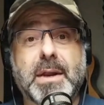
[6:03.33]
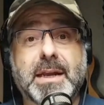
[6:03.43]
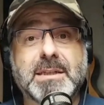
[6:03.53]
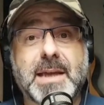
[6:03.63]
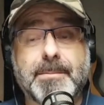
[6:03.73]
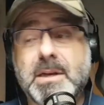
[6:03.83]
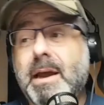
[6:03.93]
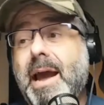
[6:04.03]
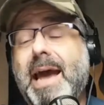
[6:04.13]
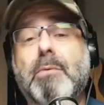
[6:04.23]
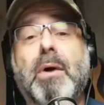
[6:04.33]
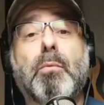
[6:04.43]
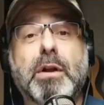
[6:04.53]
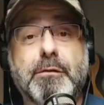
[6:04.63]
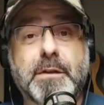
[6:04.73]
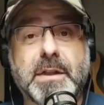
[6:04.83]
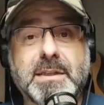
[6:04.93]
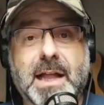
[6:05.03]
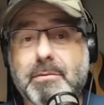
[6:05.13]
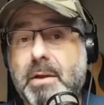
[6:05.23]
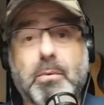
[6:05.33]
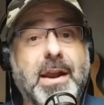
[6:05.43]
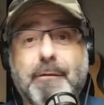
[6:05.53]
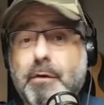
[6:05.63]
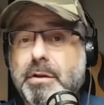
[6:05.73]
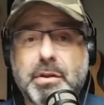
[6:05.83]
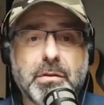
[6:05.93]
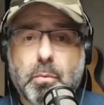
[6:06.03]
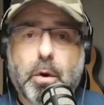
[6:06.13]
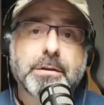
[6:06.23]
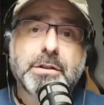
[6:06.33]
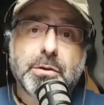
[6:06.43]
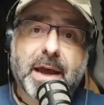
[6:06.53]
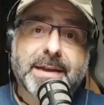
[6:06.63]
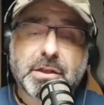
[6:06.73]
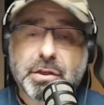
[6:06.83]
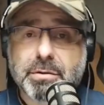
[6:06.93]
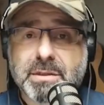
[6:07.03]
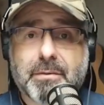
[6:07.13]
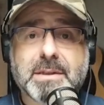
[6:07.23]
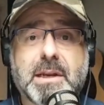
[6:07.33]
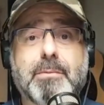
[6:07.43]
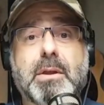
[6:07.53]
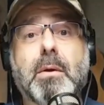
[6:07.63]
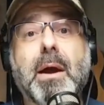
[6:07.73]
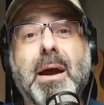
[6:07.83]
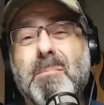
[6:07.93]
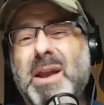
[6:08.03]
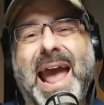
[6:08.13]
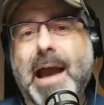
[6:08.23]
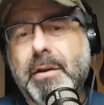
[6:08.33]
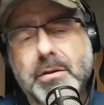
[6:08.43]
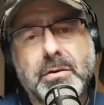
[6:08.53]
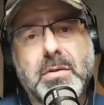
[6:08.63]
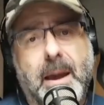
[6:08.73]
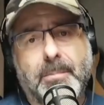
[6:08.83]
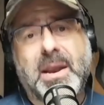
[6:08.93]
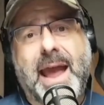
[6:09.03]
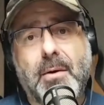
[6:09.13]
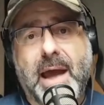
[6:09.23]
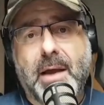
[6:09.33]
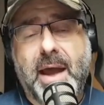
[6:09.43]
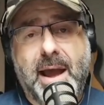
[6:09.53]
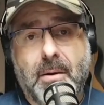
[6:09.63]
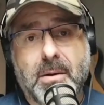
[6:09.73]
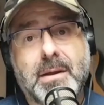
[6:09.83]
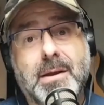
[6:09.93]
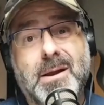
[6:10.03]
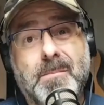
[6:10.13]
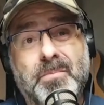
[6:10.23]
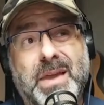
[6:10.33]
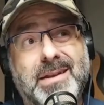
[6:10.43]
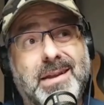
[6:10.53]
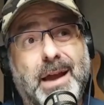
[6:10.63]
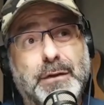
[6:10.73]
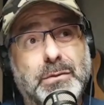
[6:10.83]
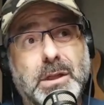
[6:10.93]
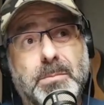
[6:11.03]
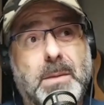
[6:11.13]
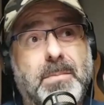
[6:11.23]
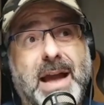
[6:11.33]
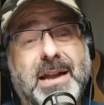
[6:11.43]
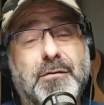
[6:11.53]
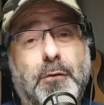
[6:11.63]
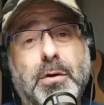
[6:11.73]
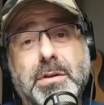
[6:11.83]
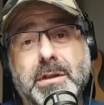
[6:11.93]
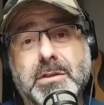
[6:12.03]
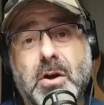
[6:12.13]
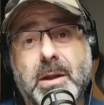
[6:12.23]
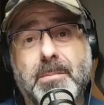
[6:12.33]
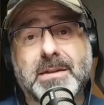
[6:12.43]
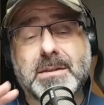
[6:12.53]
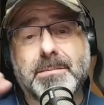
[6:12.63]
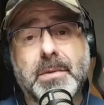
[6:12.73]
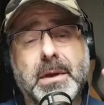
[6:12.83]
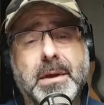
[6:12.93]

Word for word: and accept? How do I willfully tolerate? Whatever you, the words you like to use that resonate with you. But how do you do that? But how, how, how? And after a little bit of back and forth, and you talk about some